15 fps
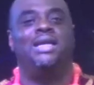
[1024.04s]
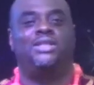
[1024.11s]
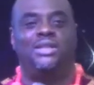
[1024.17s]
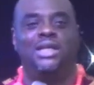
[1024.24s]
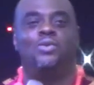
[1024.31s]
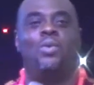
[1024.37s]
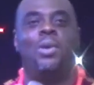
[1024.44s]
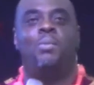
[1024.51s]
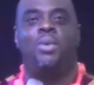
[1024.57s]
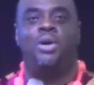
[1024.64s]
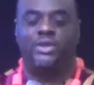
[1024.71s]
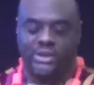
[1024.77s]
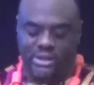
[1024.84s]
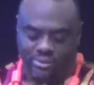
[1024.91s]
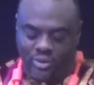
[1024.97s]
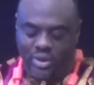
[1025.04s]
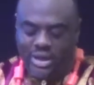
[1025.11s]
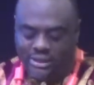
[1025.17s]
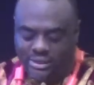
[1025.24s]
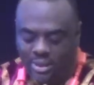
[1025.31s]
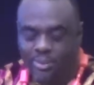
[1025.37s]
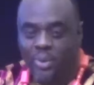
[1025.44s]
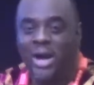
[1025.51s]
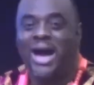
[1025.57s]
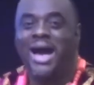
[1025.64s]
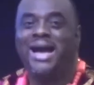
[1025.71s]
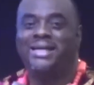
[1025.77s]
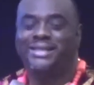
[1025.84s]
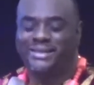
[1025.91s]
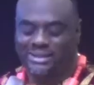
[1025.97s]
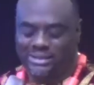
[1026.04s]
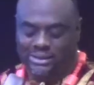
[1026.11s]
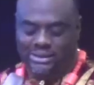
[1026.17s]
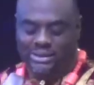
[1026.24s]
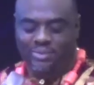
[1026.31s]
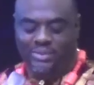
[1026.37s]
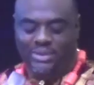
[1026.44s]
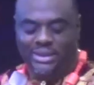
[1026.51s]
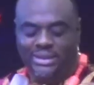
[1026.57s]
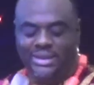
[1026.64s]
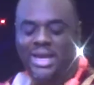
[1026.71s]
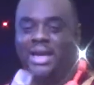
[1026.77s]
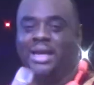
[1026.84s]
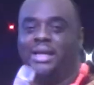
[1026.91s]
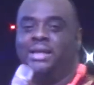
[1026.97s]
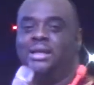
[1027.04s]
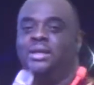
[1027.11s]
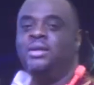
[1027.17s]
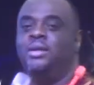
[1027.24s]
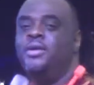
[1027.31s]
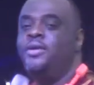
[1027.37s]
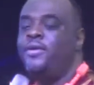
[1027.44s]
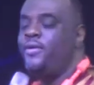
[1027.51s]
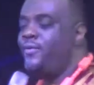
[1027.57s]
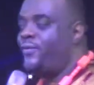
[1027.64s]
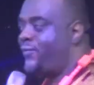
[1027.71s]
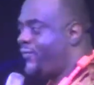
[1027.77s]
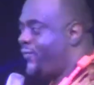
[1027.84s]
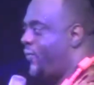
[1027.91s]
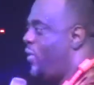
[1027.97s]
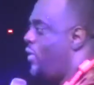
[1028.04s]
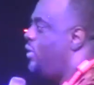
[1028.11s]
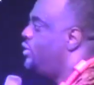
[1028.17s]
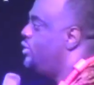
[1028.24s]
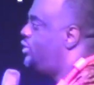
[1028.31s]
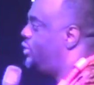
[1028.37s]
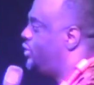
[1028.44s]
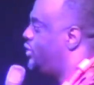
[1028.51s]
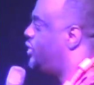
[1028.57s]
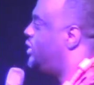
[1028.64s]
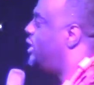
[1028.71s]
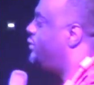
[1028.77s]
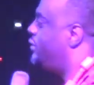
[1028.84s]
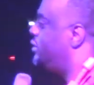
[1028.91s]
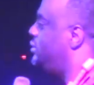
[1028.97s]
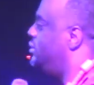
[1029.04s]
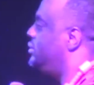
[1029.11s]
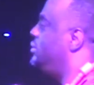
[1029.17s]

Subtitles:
let's take one more scriptural example. Acts chapter 9, 4 to 7.